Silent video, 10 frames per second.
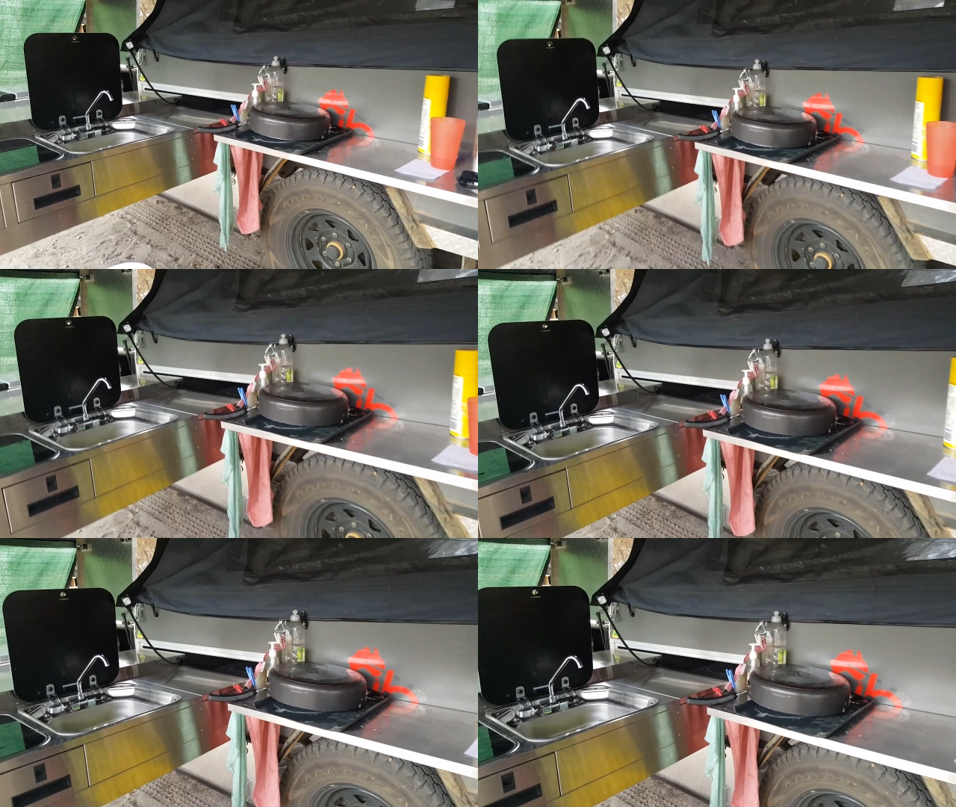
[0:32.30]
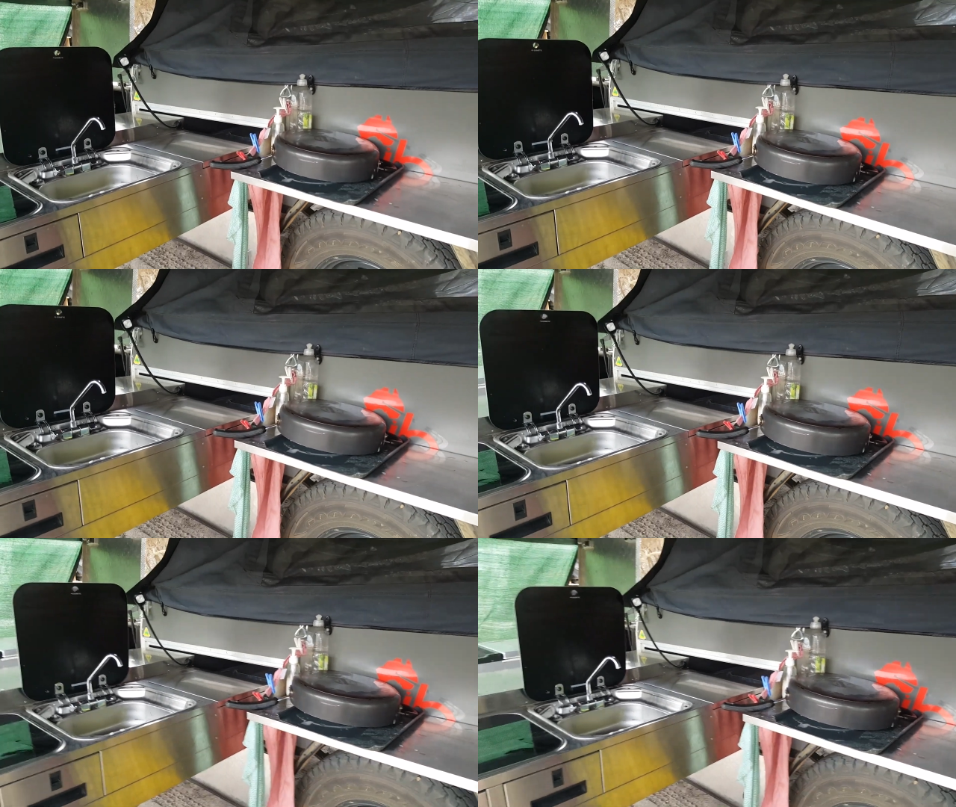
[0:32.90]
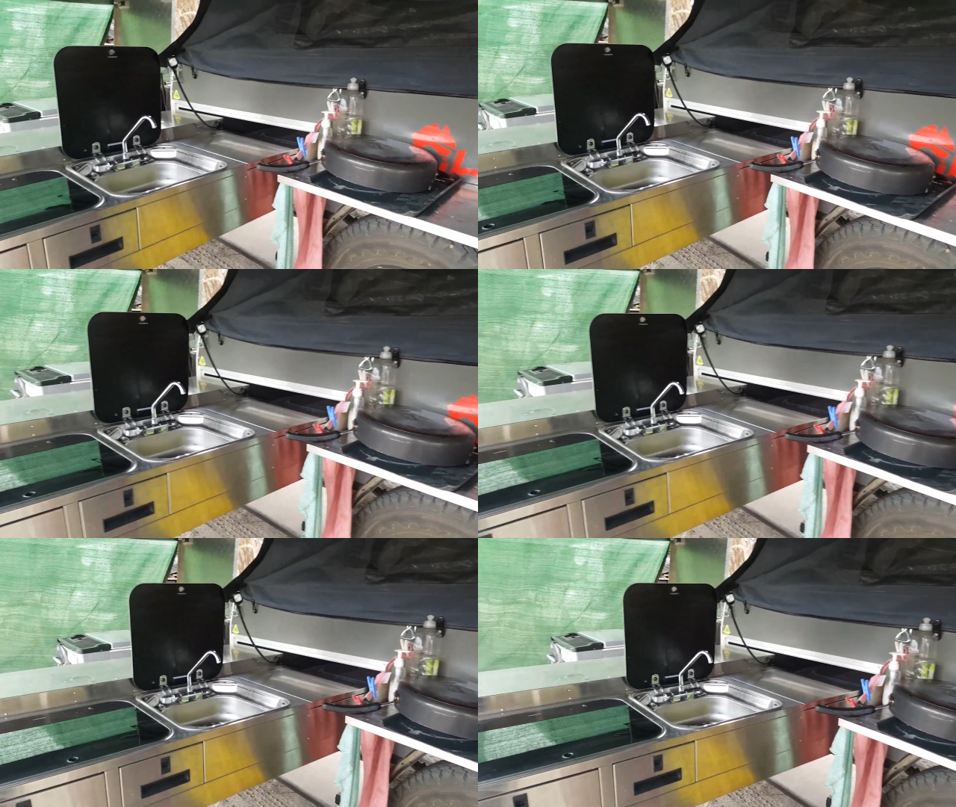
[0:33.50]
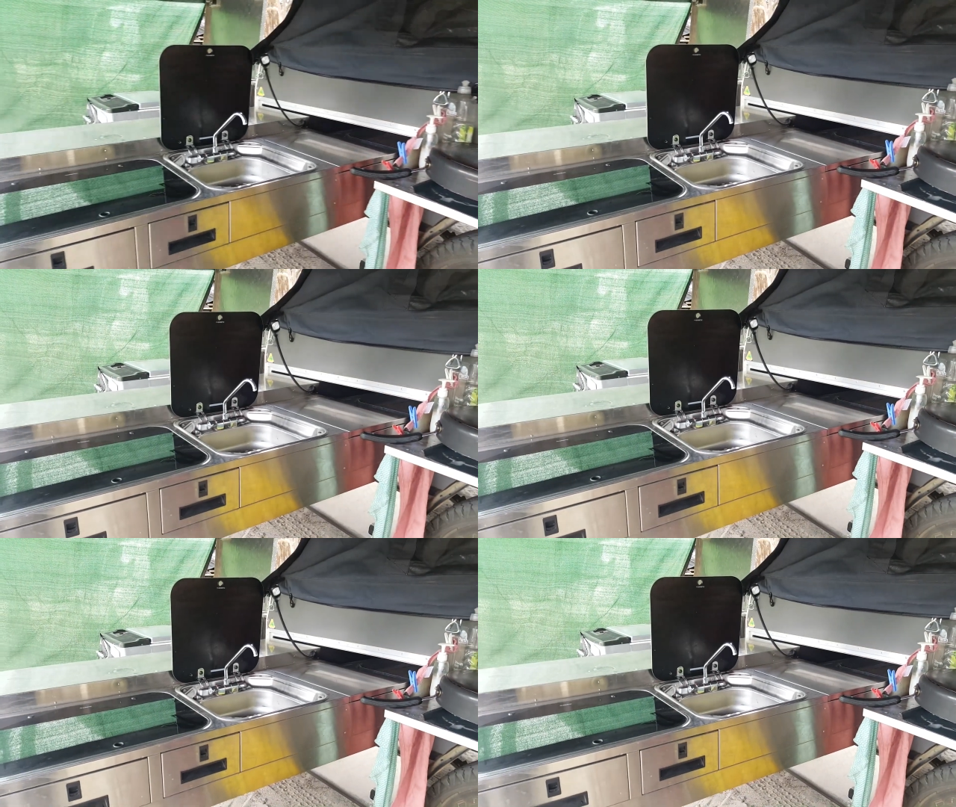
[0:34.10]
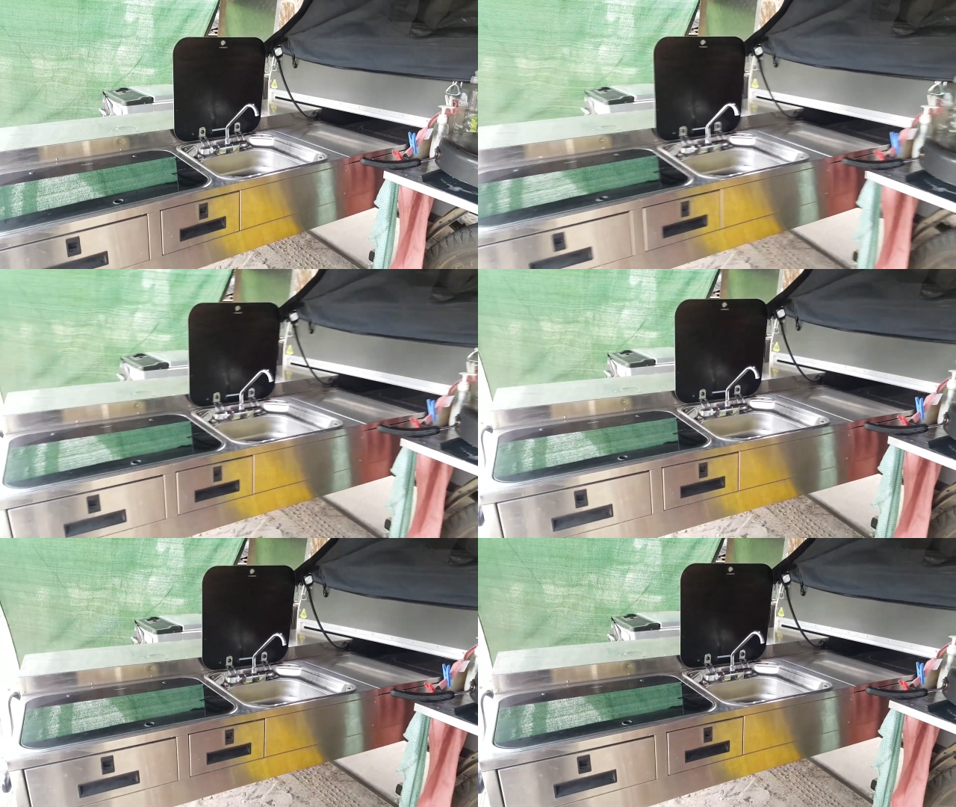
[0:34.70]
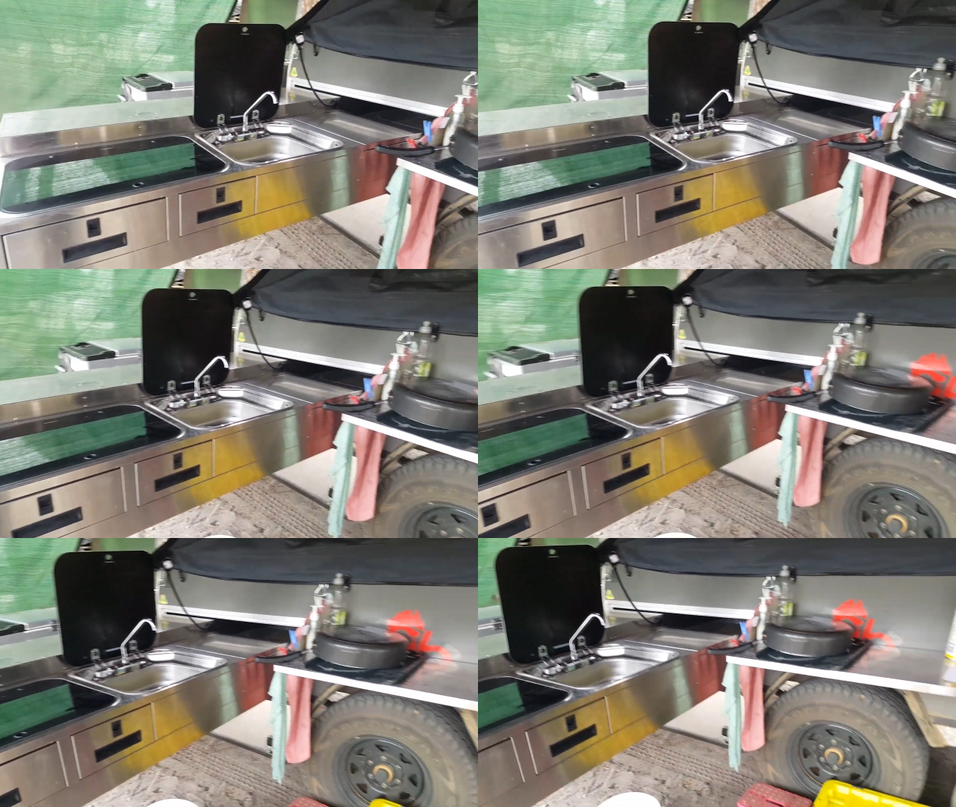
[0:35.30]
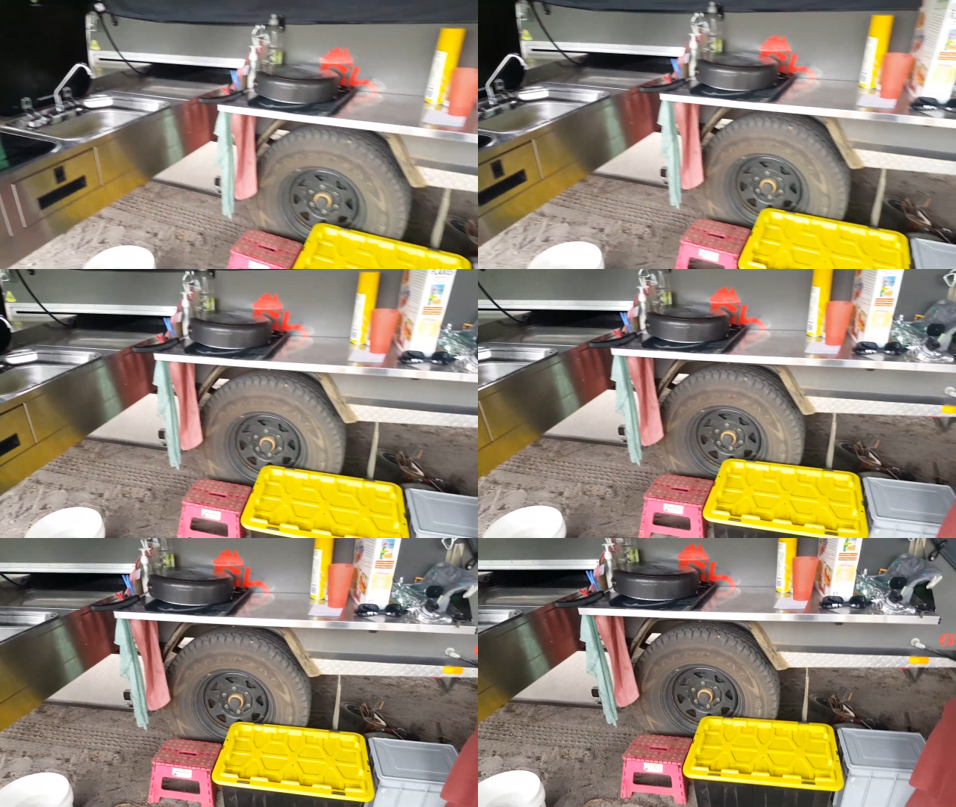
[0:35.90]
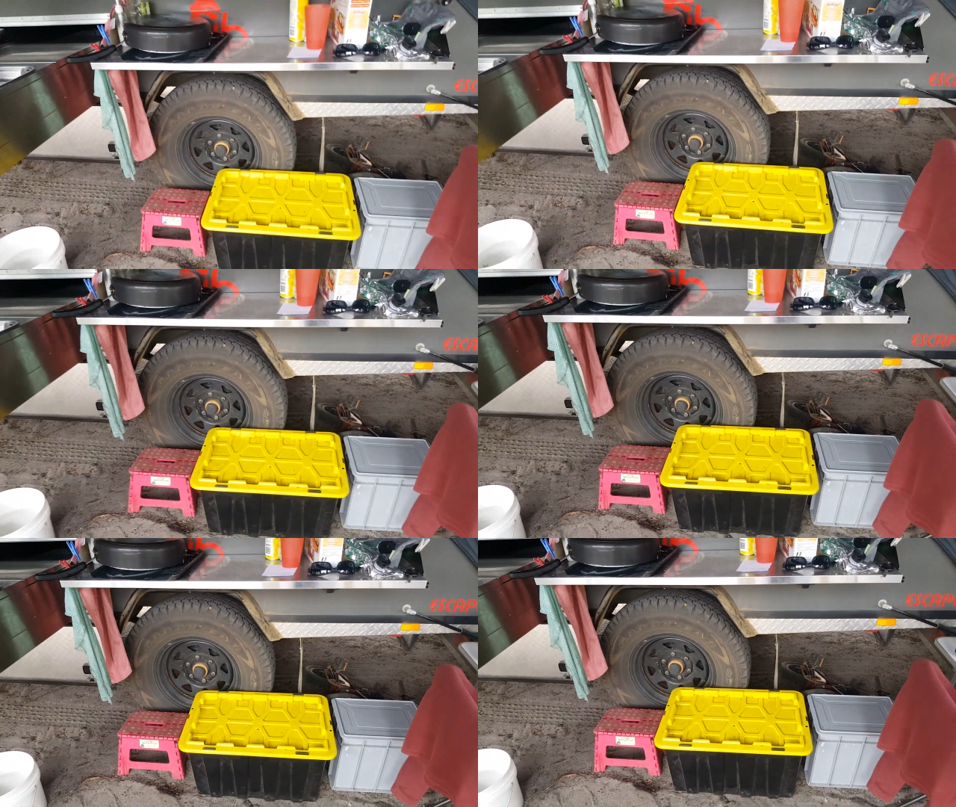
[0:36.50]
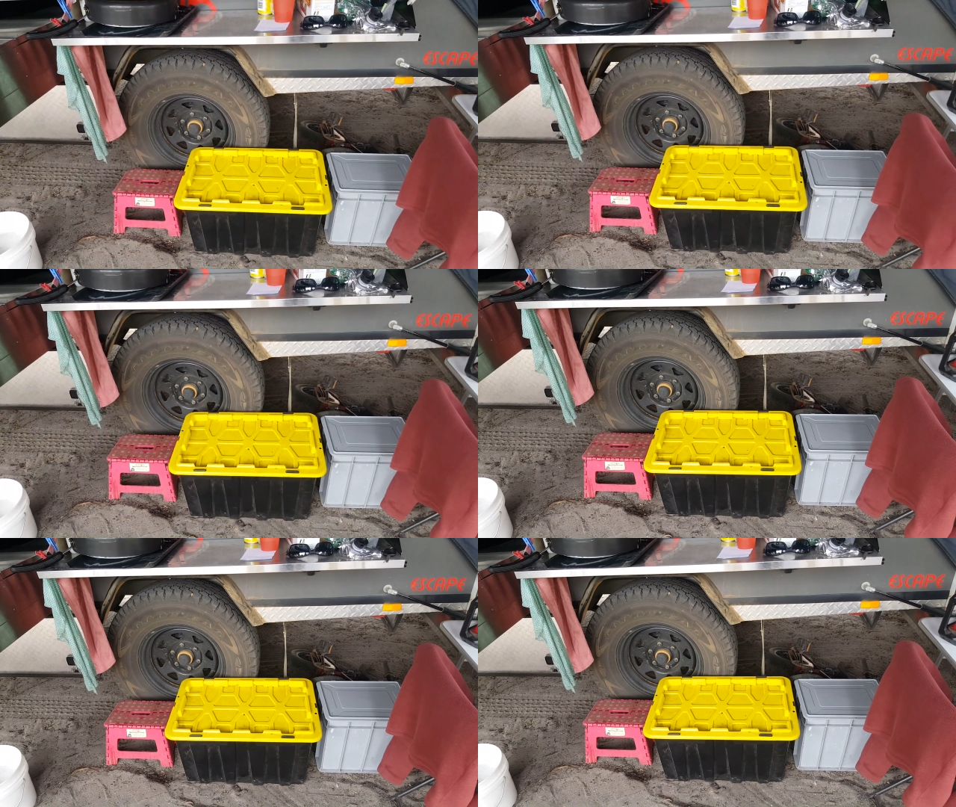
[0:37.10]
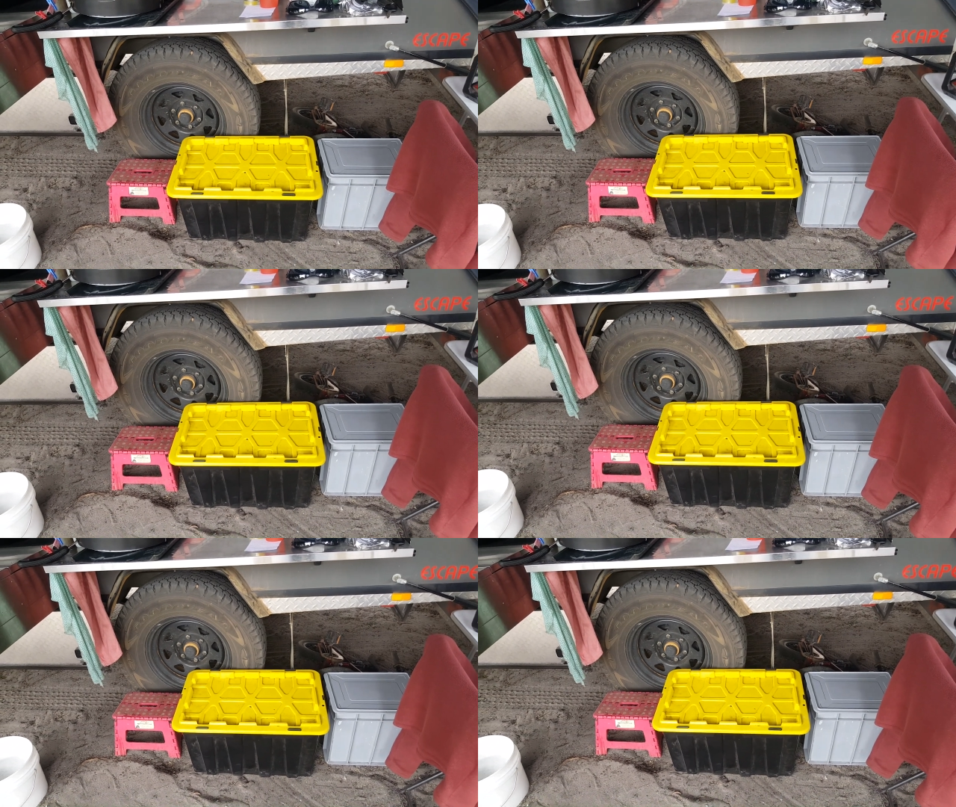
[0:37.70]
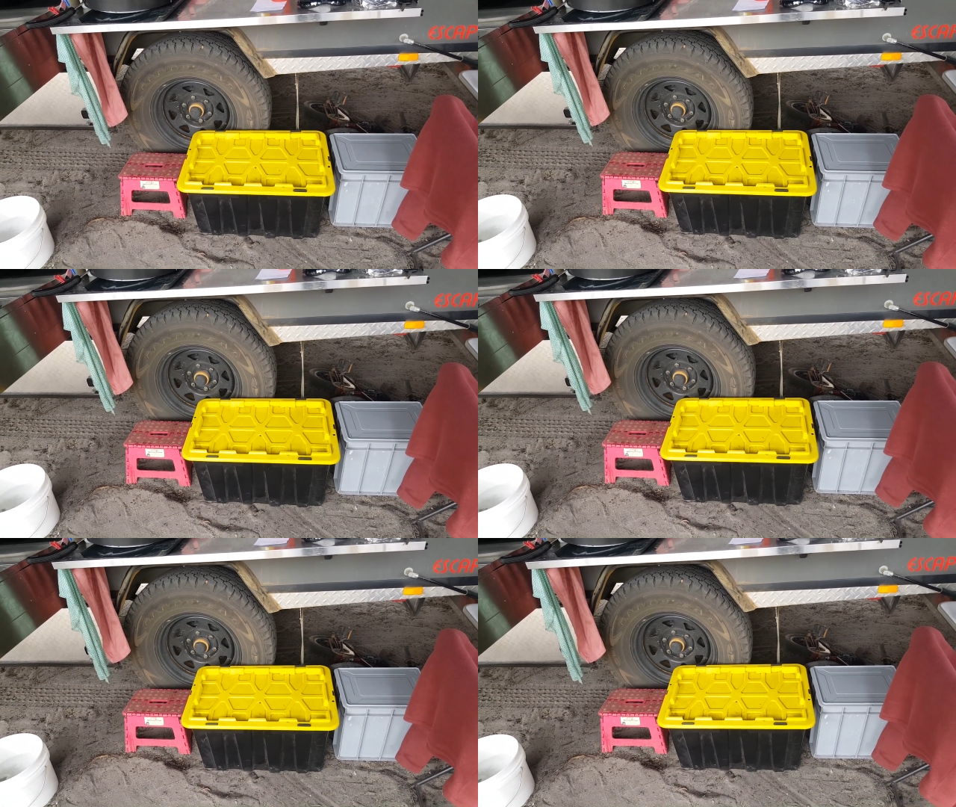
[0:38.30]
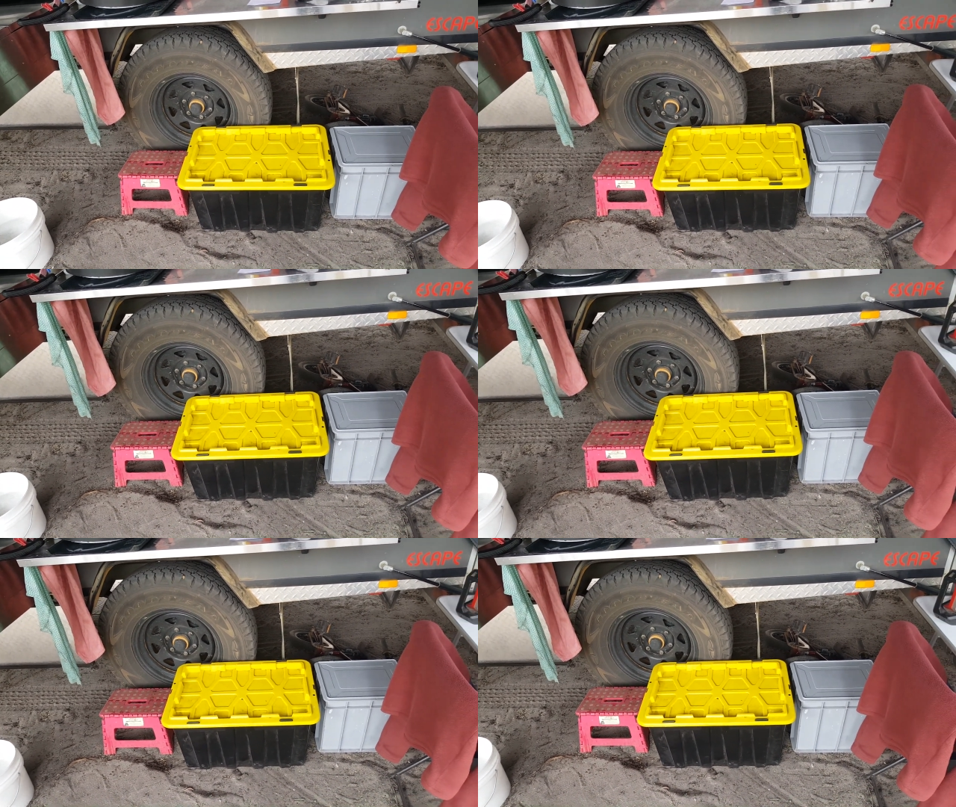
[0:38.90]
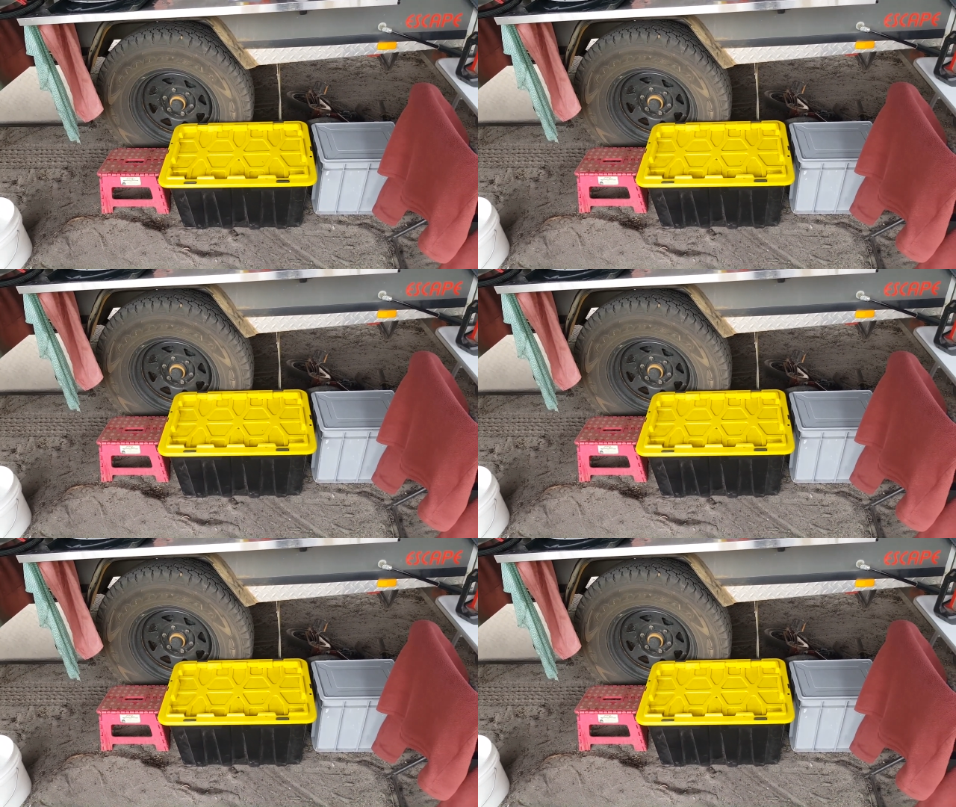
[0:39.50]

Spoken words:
[unreadable: no face in view]